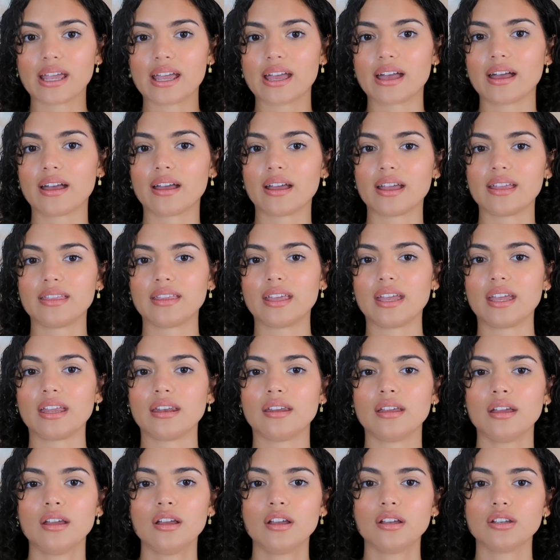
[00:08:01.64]
and
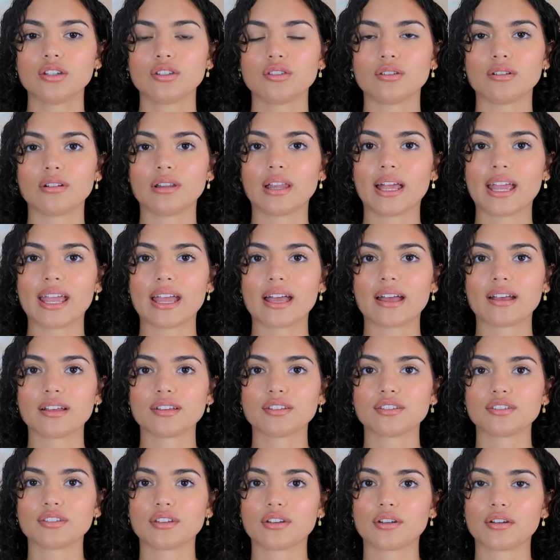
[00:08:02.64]
then short layer.
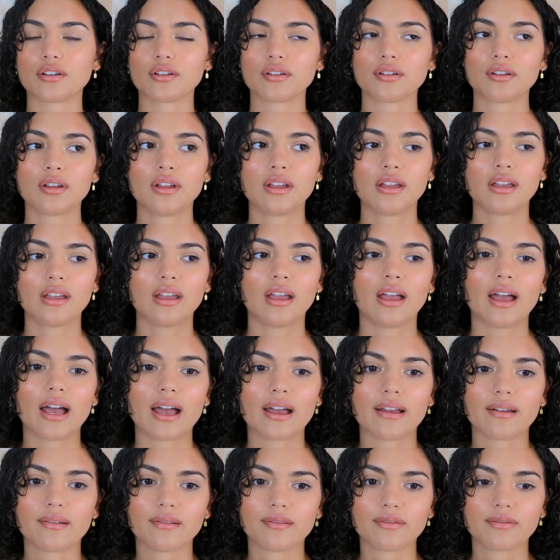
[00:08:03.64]
So
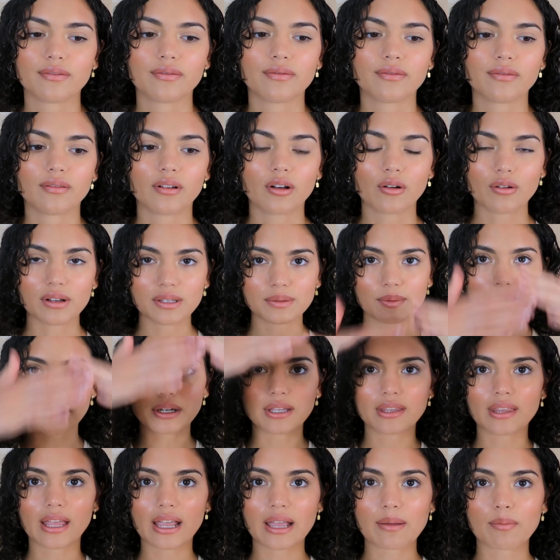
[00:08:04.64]
I've always
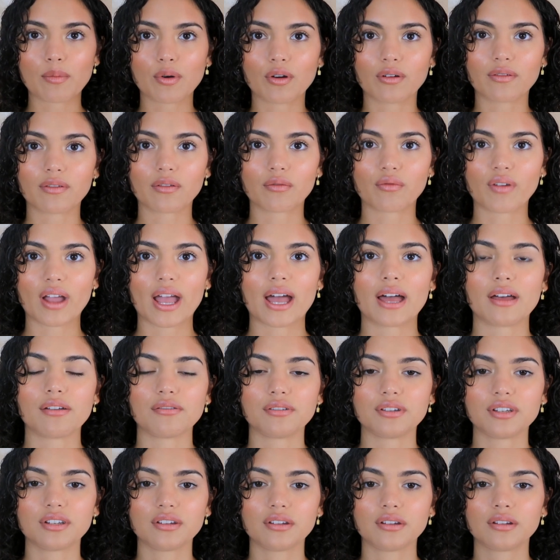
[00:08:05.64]
wanted like more of a
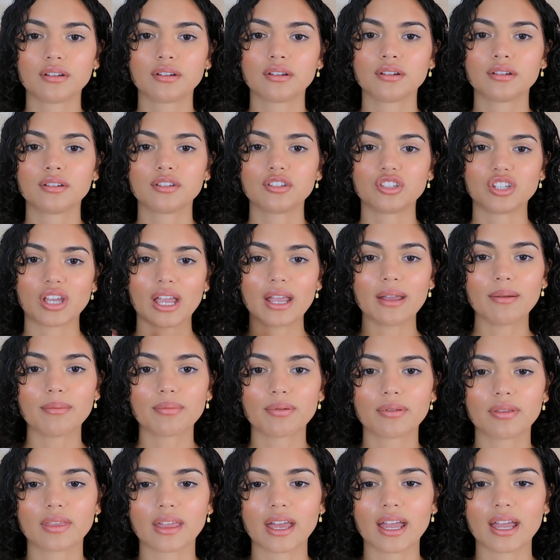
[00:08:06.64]
round shape
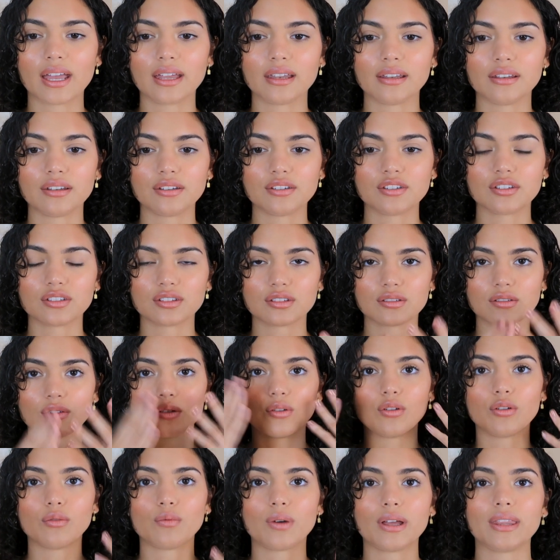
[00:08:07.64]
than just
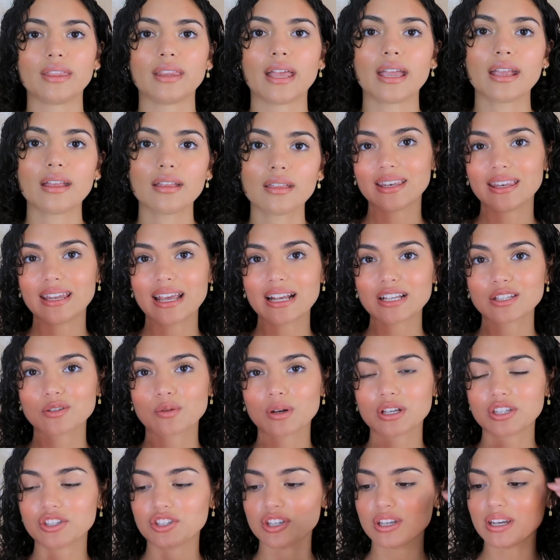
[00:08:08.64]
all one length. Next
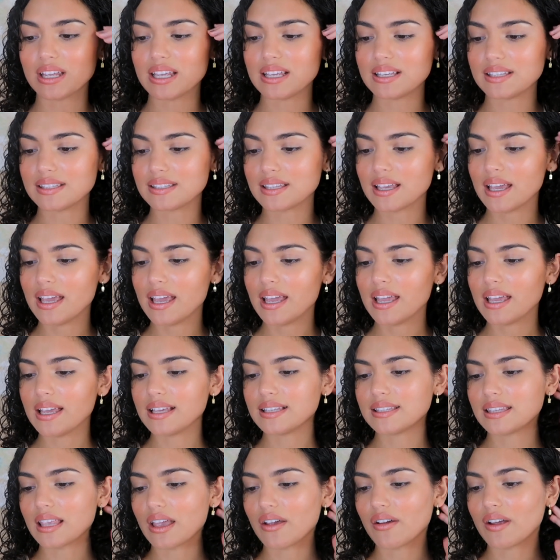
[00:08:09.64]
question
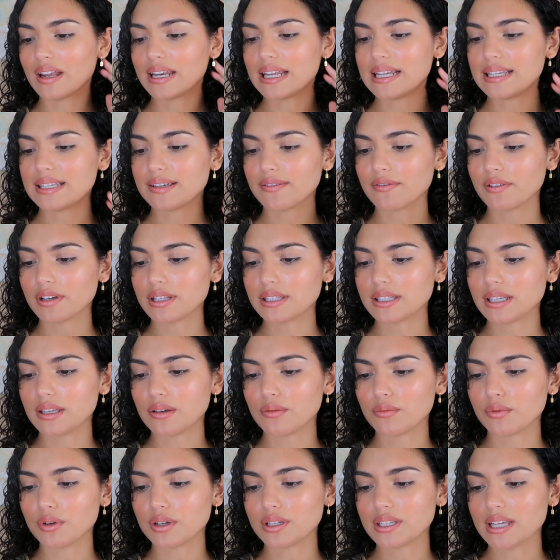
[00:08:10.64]
is there any difference
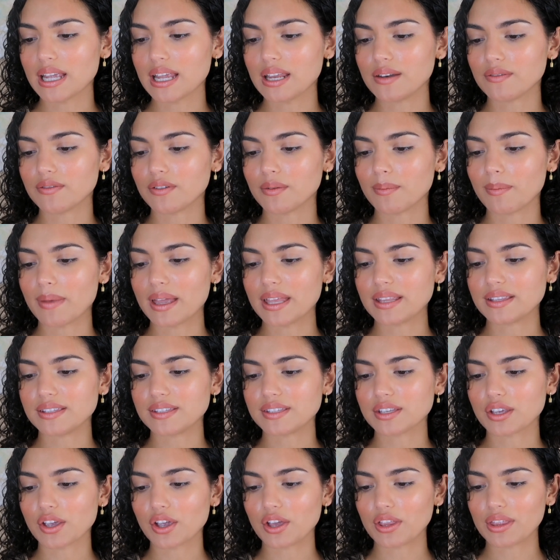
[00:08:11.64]
in routine for
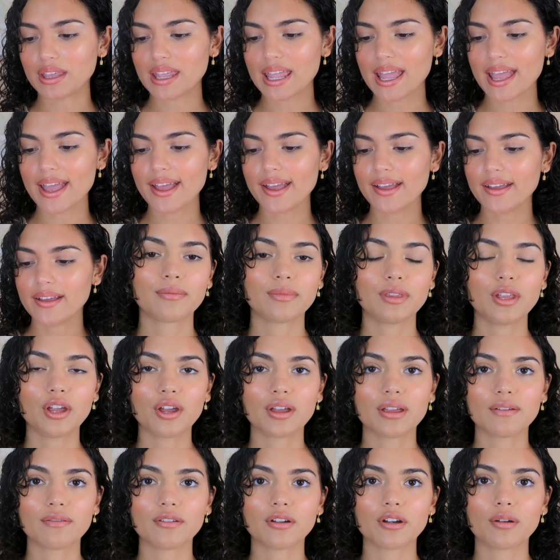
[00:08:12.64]
men's curly hair? No,
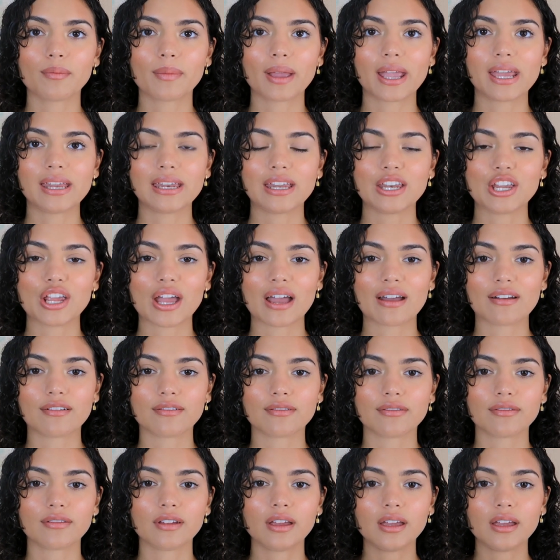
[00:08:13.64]
if you're a man and you have